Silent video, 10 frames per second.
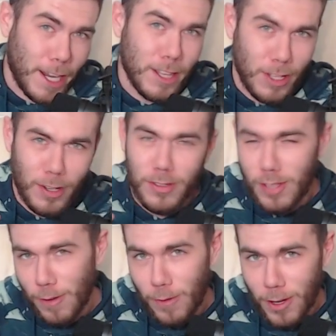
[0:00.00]
a little
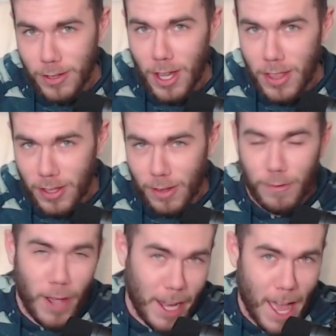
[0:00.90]
differently than the
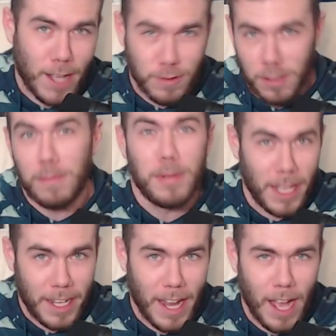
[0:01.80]
fight actually
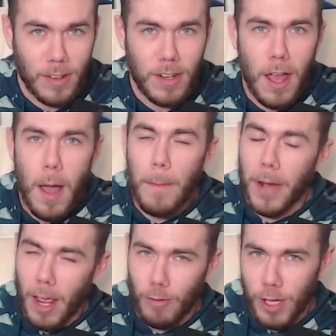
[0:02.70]
played out.
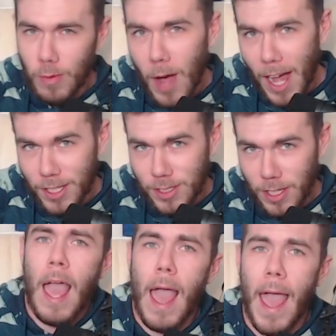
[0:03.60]
But I rewatched
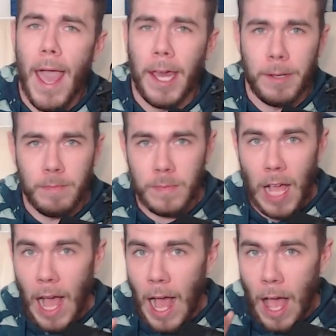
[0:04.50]
it, and
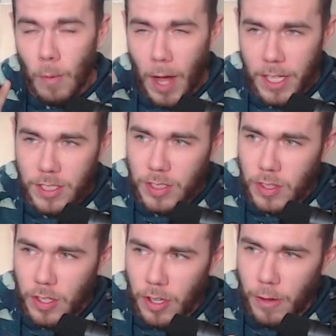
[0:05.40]
I watched
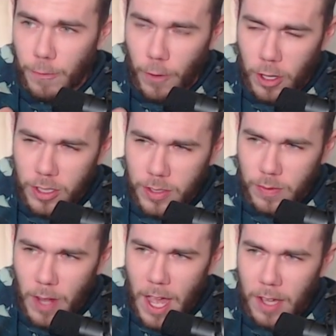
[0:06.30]
the first
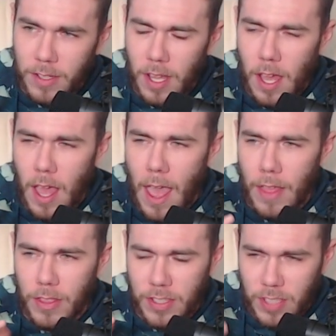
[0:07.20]
round,
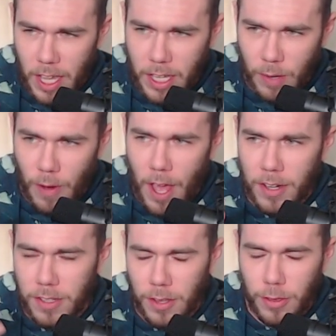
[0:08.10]
the second round,
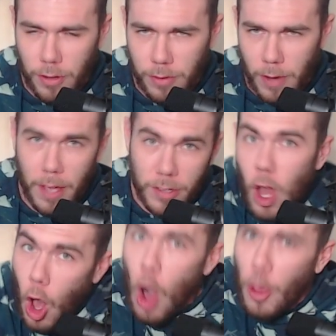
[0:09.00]
and the third round.
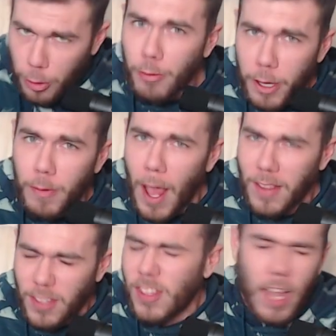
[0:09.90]
All three
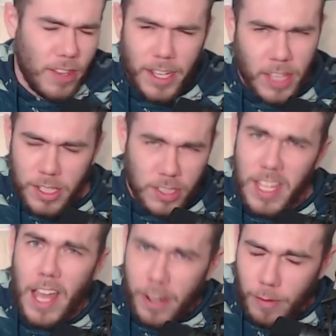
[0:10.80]
rounds. It's not like they just
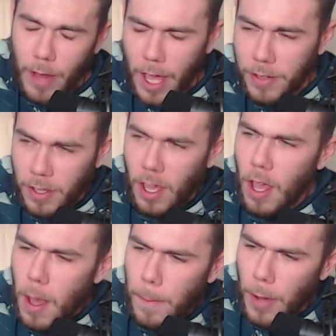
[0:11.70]
added a round.
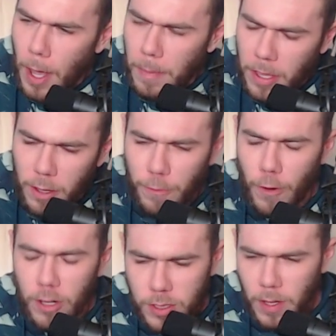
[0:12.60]
But in the
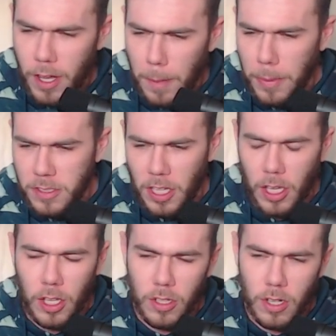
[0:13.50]
first round in
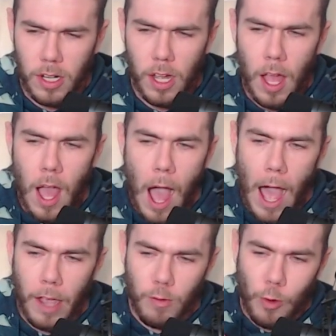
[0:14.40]
particular,
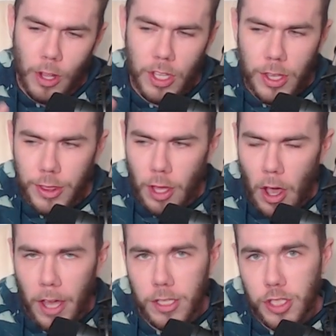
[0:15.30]
I really
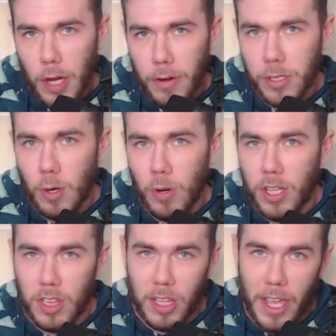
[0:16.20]
thought Jared
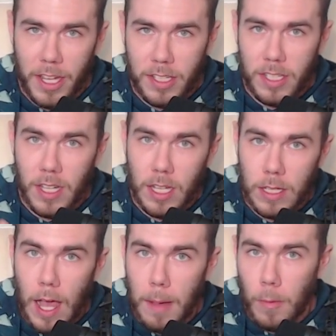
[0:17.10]
Gordon landed a
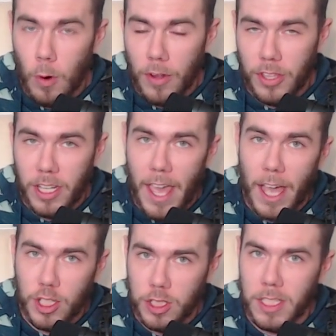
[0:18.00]
lot more than he
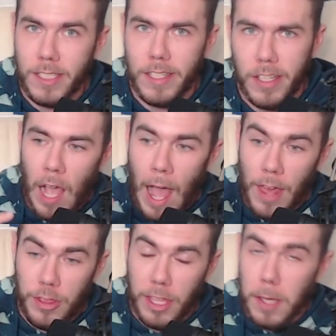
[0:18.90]
actually did.
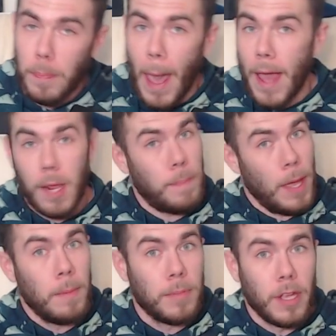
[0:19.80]
I think Paddy
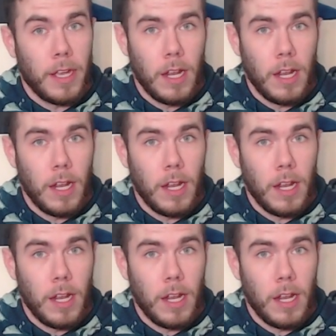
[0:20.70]
Pimblett,